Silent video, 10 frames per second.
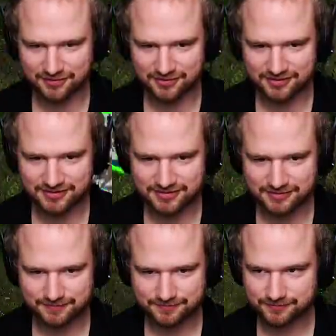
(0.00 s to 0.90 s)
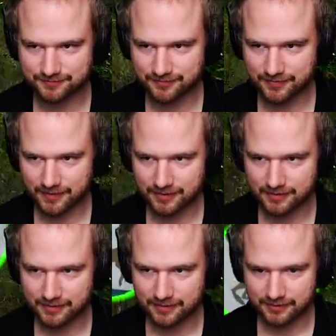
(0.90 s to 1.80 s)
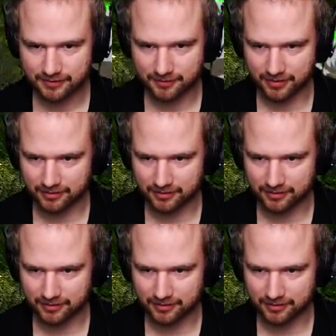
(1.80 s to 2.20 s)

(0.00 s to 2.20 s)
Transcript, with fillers: girls. Come on,